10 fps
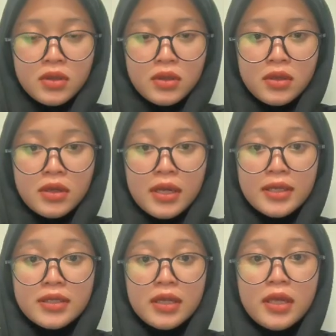And
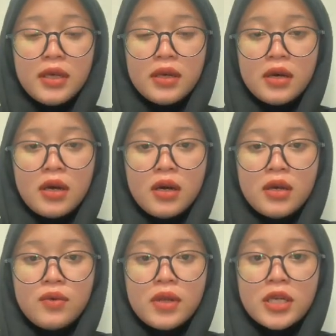lastly, I
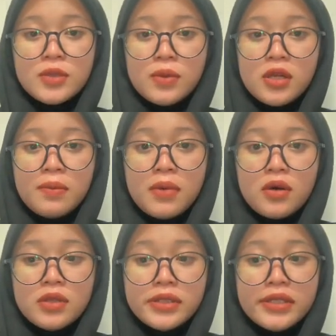will explain
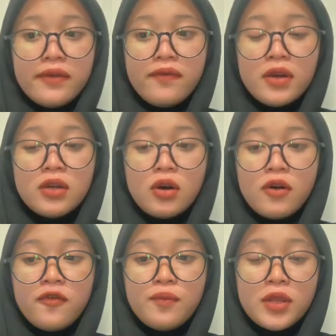about the difference
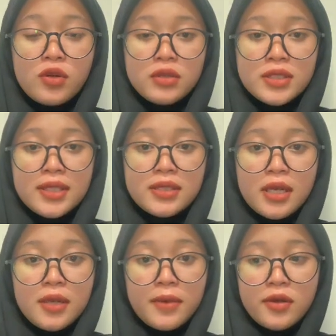of mitosis
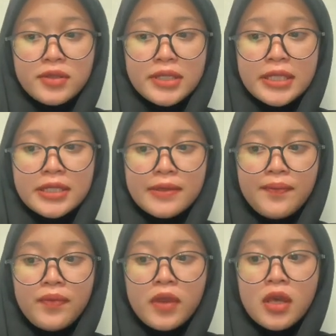and meiosis.
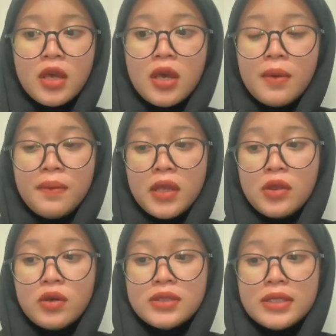
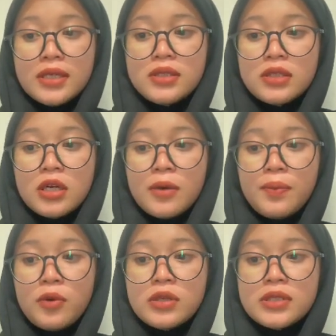Mitosis, a
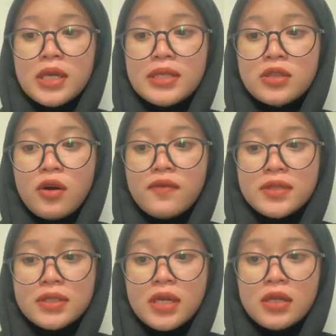process of
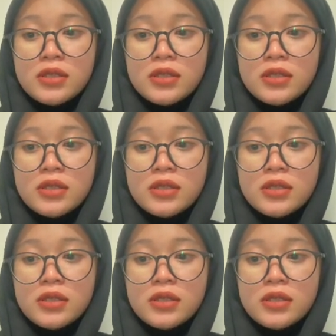cell